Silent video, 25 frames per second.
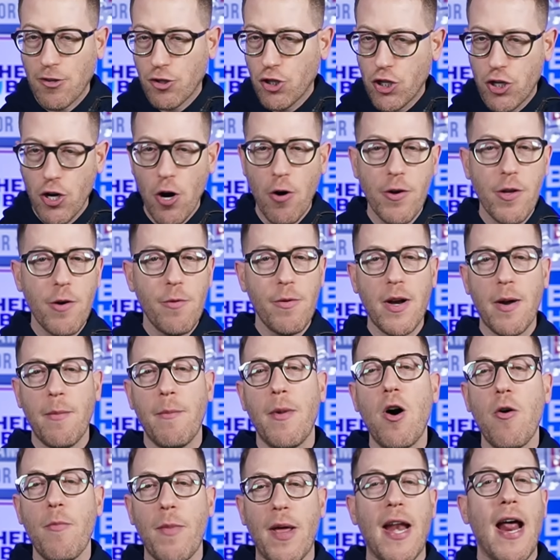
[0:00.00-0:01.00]
I'll show you in
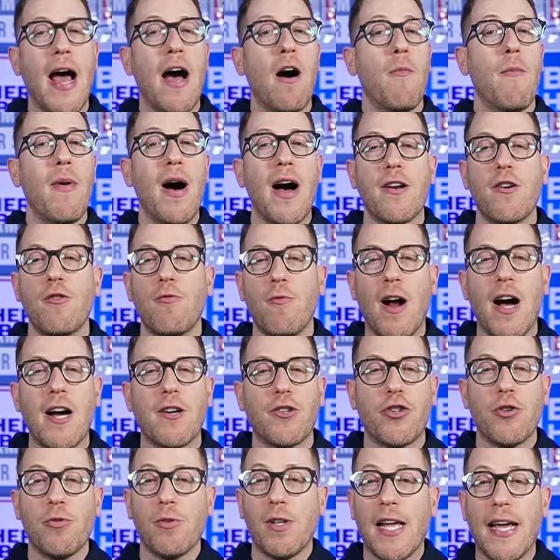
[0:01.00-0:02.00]
a moment how Manu
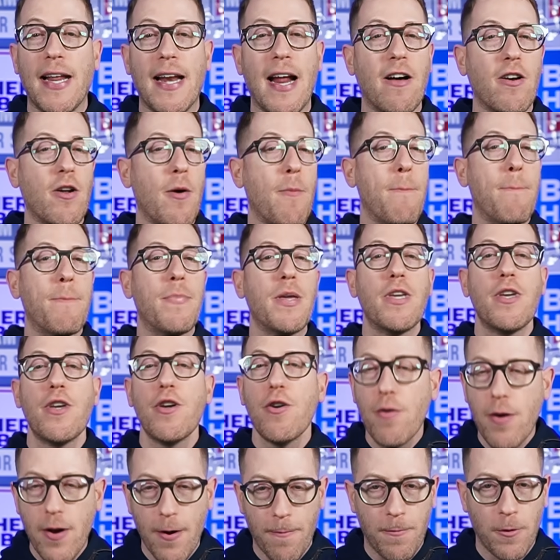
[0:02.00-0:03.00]
Raju laid out a
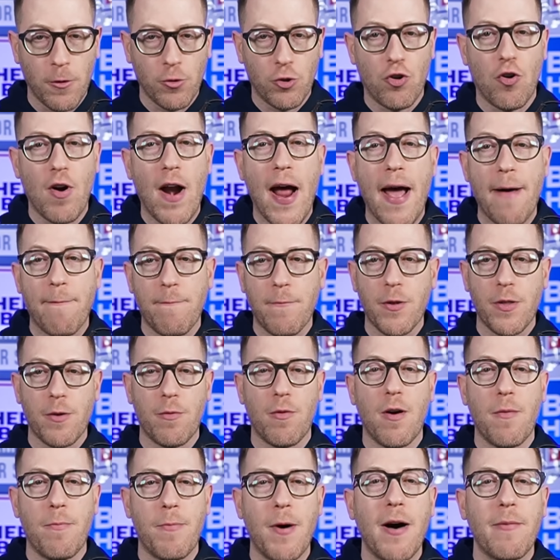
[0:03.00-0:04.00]
beautiful trap for
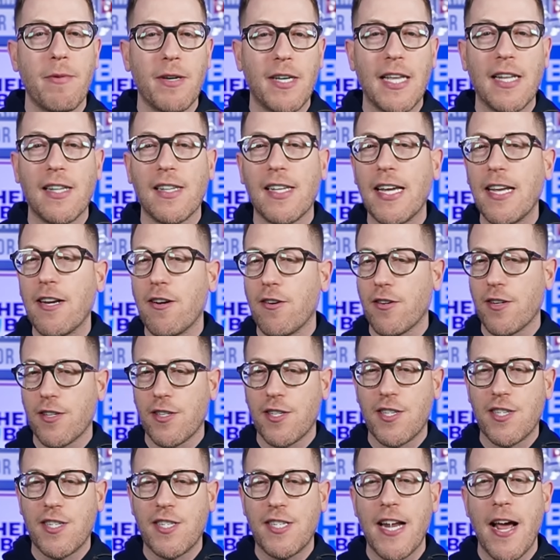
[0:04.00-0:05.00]
the Republican leader
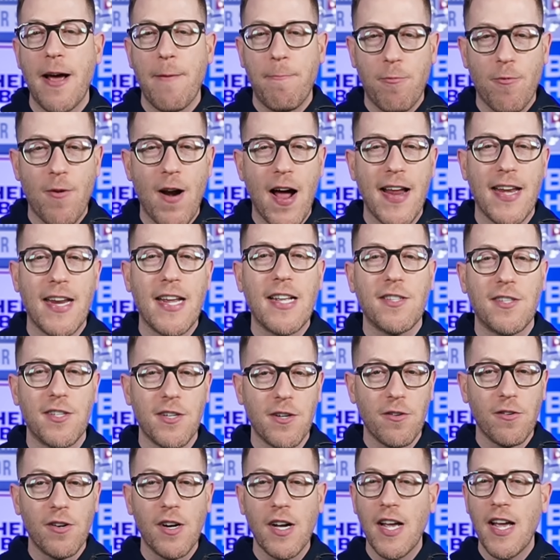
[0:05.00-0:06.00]
to step right
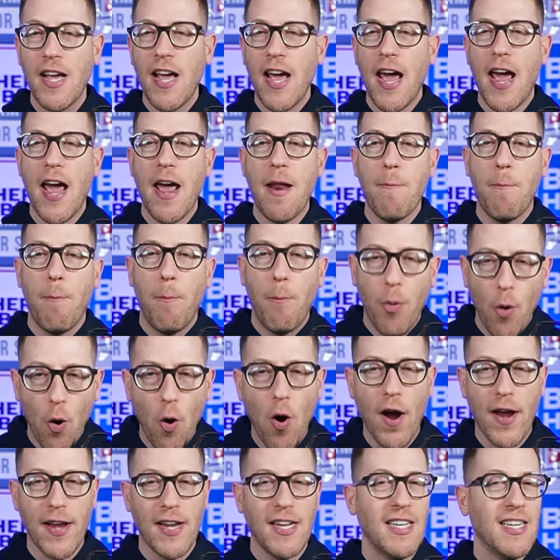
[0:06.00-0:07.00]
into, and
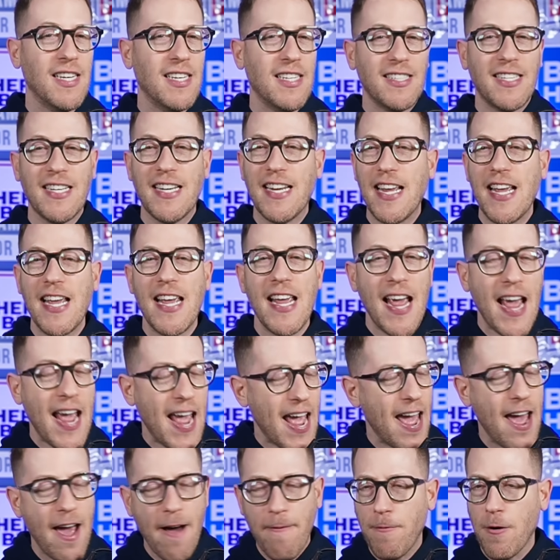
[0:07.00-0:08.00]
boy, did he
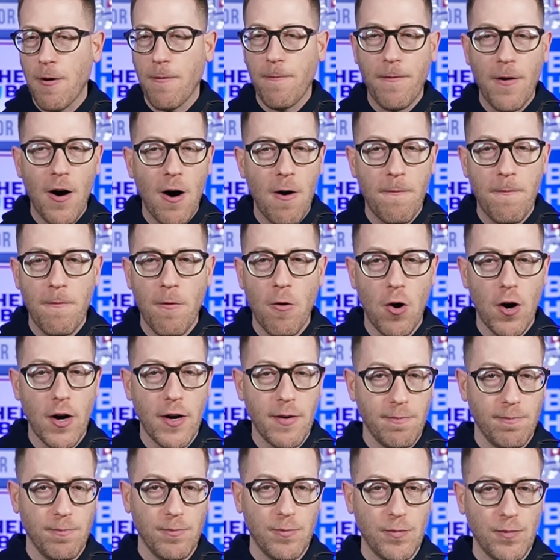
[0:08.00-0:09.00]
ever fall
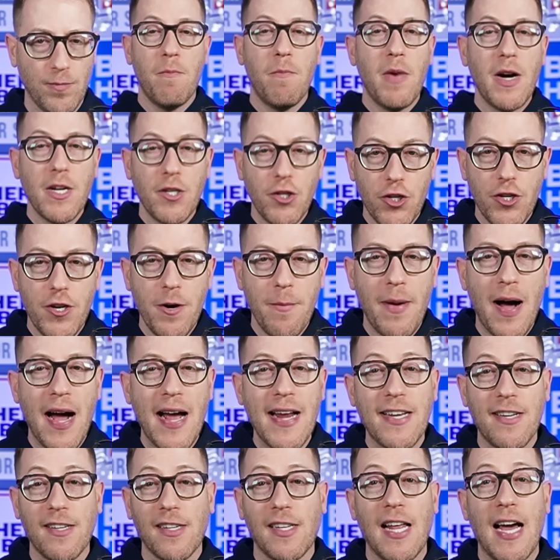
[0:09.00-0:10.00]
for it. Much to
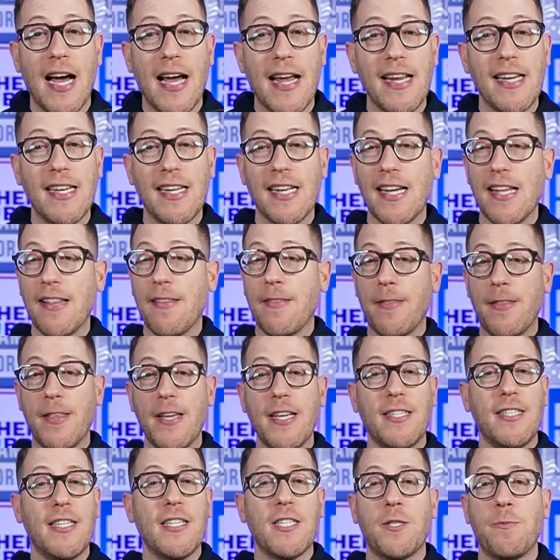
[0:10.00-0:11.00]
my delight,
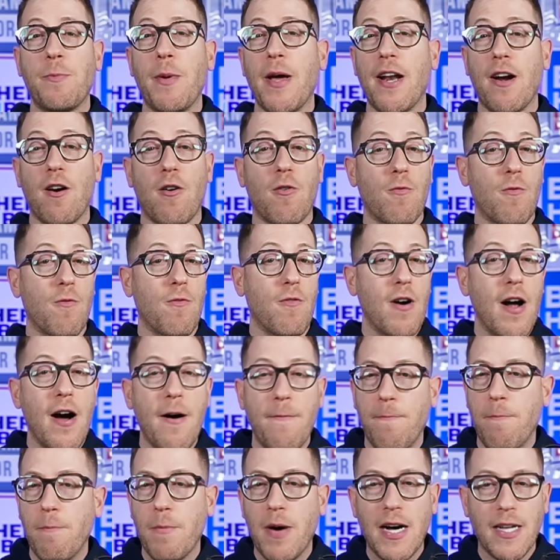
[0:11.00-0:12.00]
this has been a
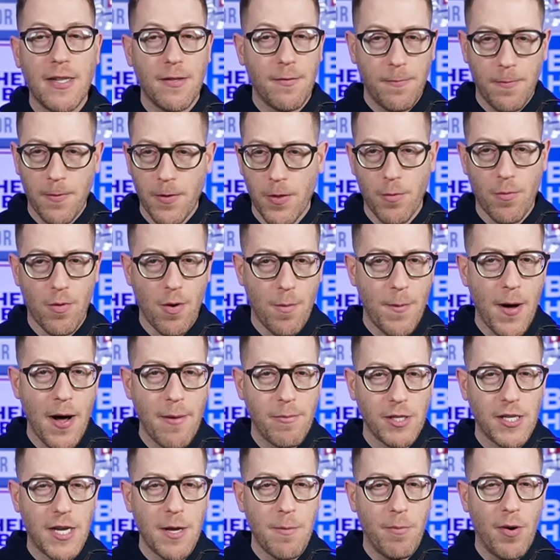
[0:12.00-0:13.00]
rough month for the
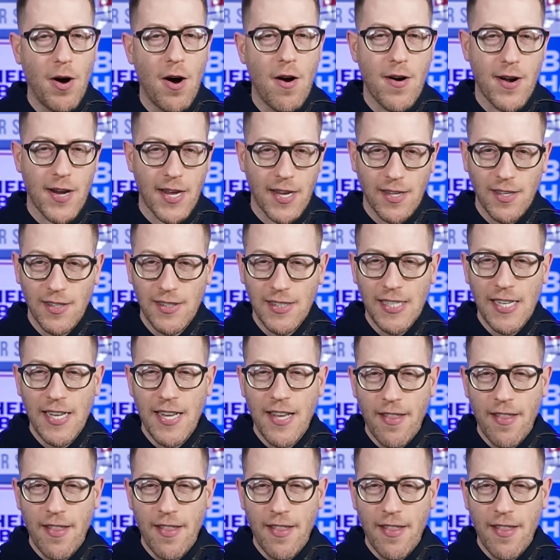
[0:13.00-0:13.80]
Republican Party.